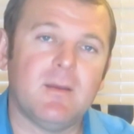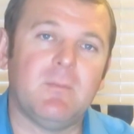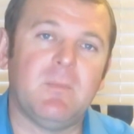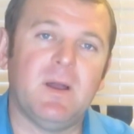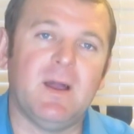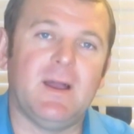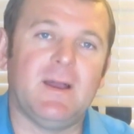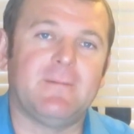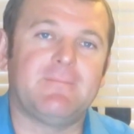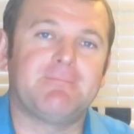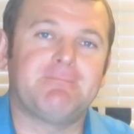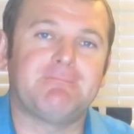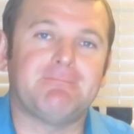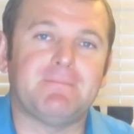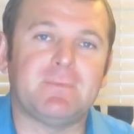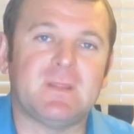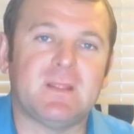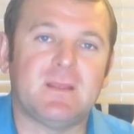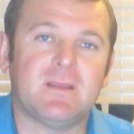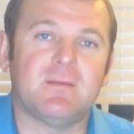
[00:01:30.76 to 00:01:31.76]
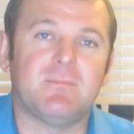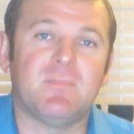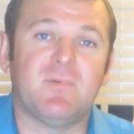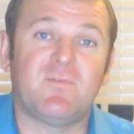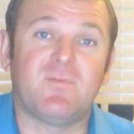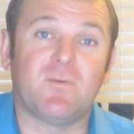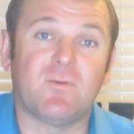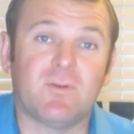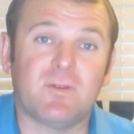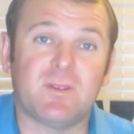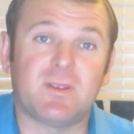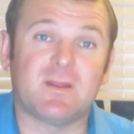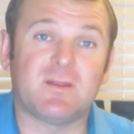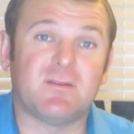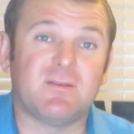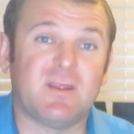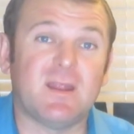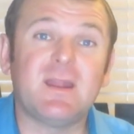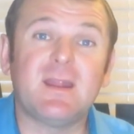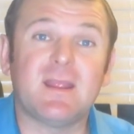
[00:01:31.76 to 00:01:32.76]
But before you can
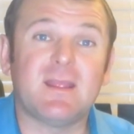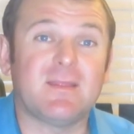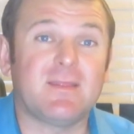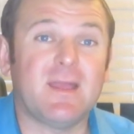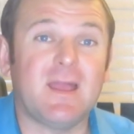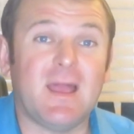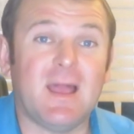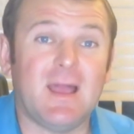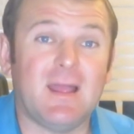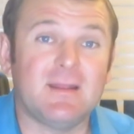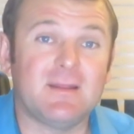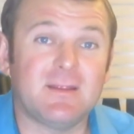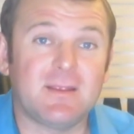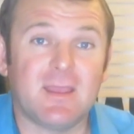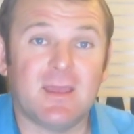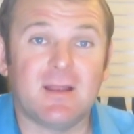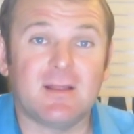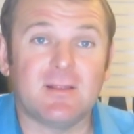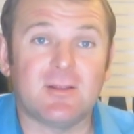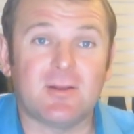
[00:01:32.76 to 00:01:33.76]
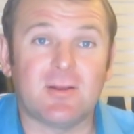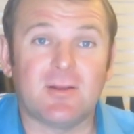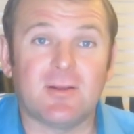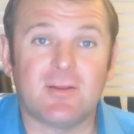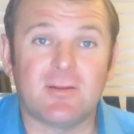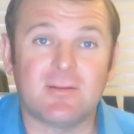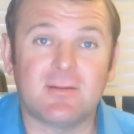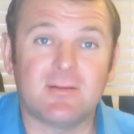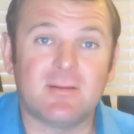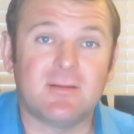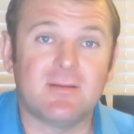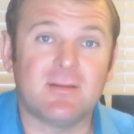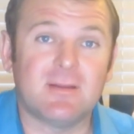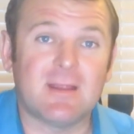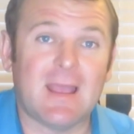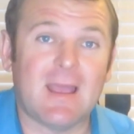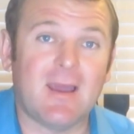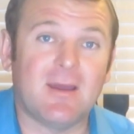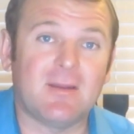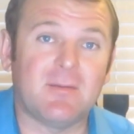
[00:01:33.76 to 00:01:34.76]
do any of that, you got to learn
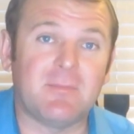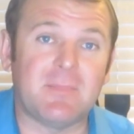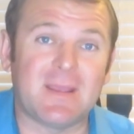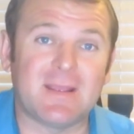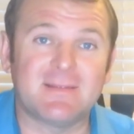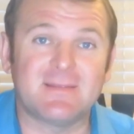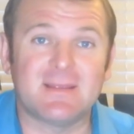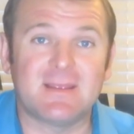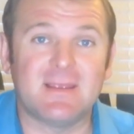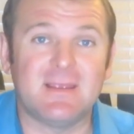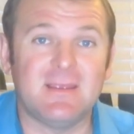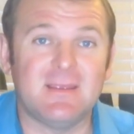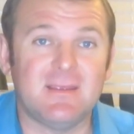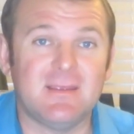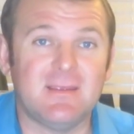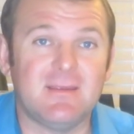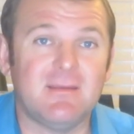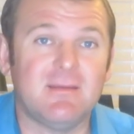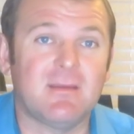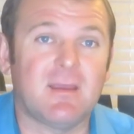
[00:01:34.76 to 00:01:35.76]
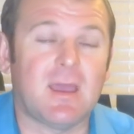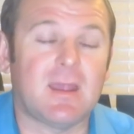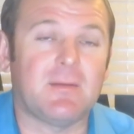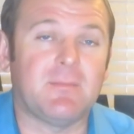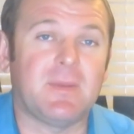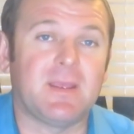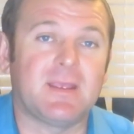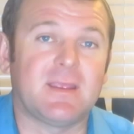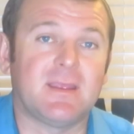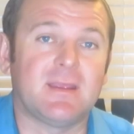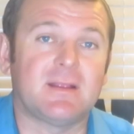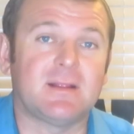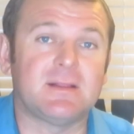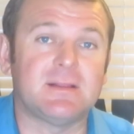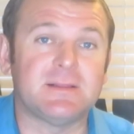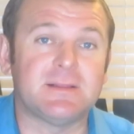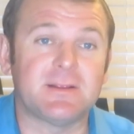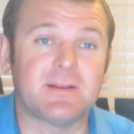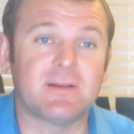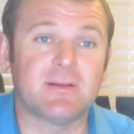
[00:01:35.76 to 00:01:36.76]
how to make the key, how to make it
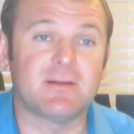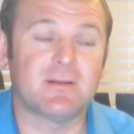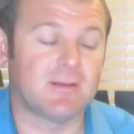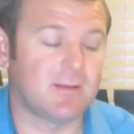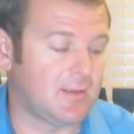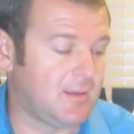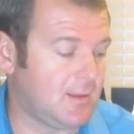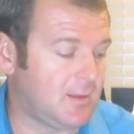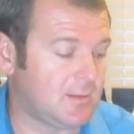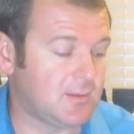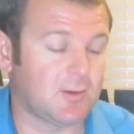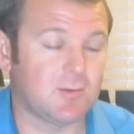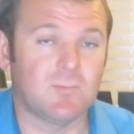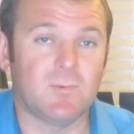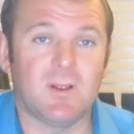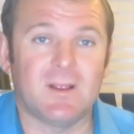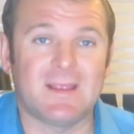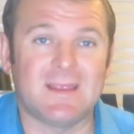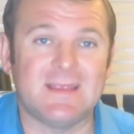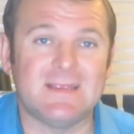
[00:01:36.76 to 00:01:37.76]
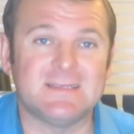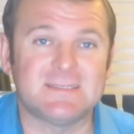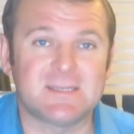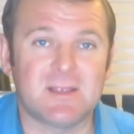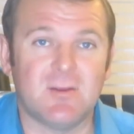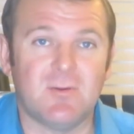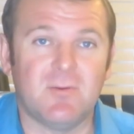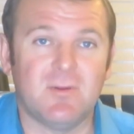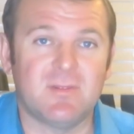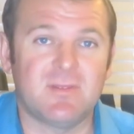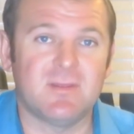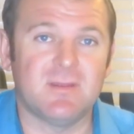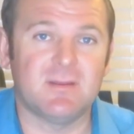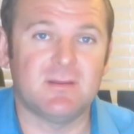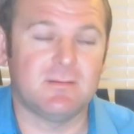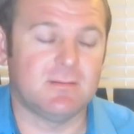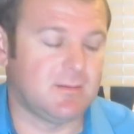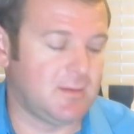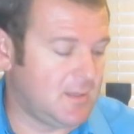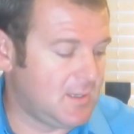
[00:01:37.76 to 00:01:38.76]
clear, learn what keys go with it.
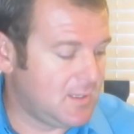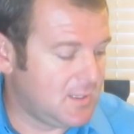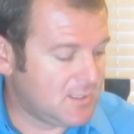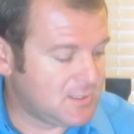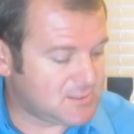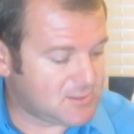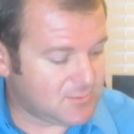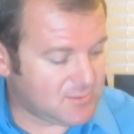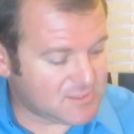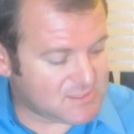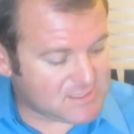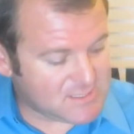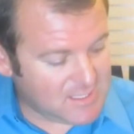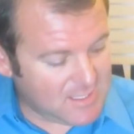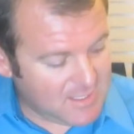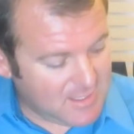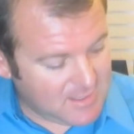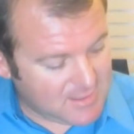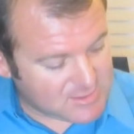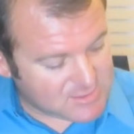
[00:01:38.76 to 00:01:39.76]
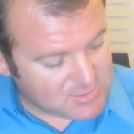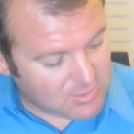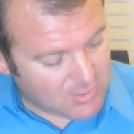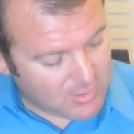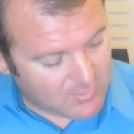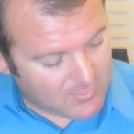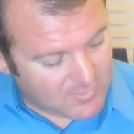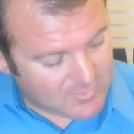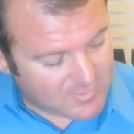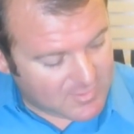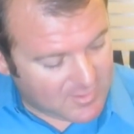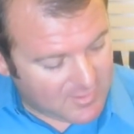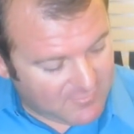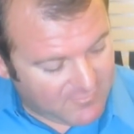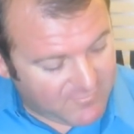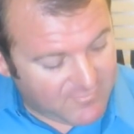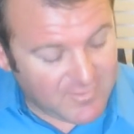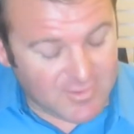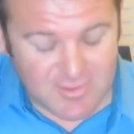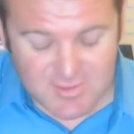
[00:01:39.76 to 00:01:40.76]
So the C is starting with the
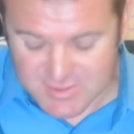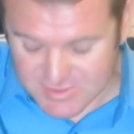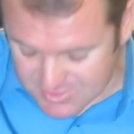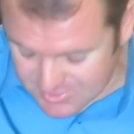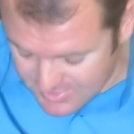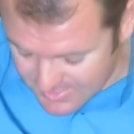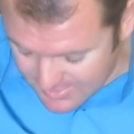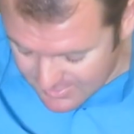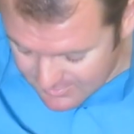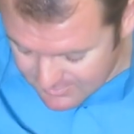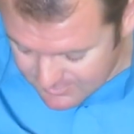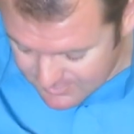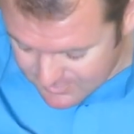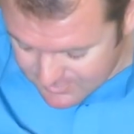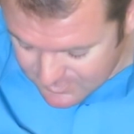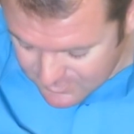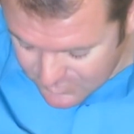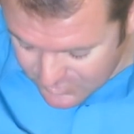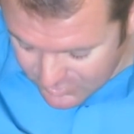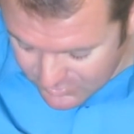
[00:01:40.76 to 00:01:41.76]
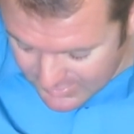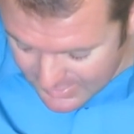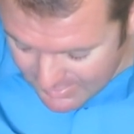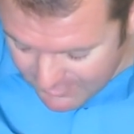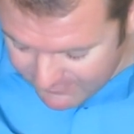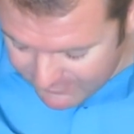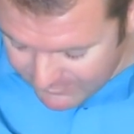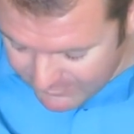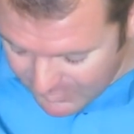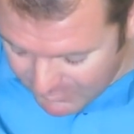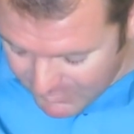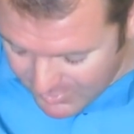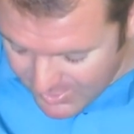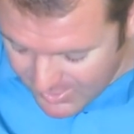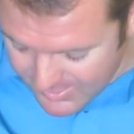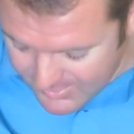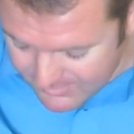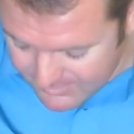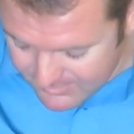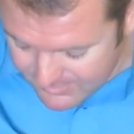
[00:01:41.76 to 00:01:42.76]
5th string. You'll count from the
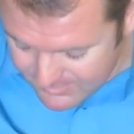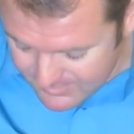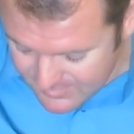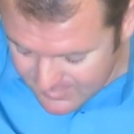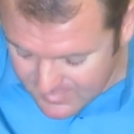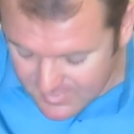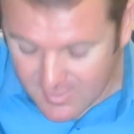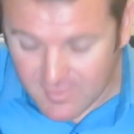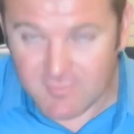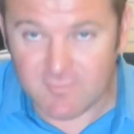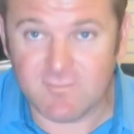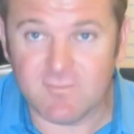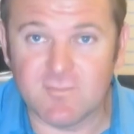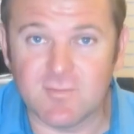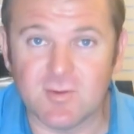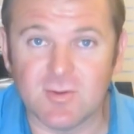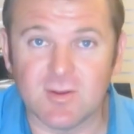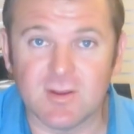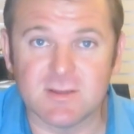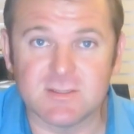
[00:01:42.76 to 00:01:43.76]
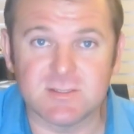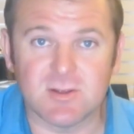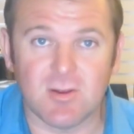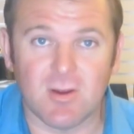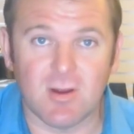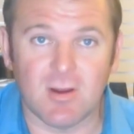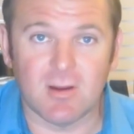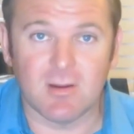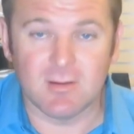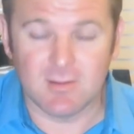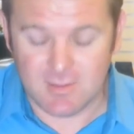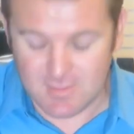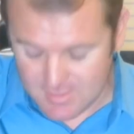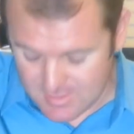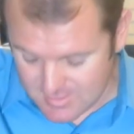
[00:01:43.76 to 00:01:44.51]
bottom of your guitar.